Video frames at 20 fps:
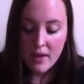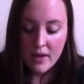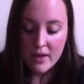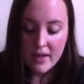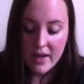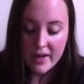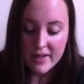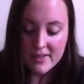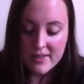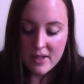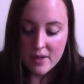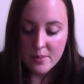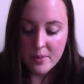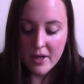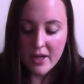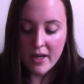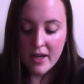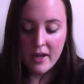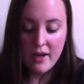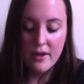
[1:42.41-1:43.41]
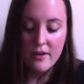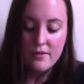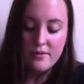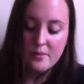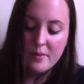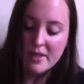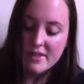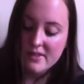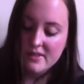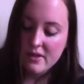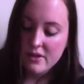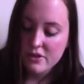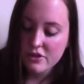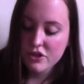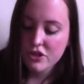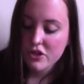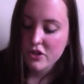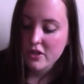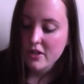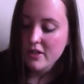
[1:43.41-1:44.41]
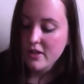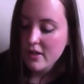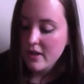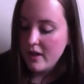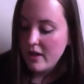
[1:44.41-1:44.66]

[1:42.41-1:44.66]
Next up, I have my sun shirt.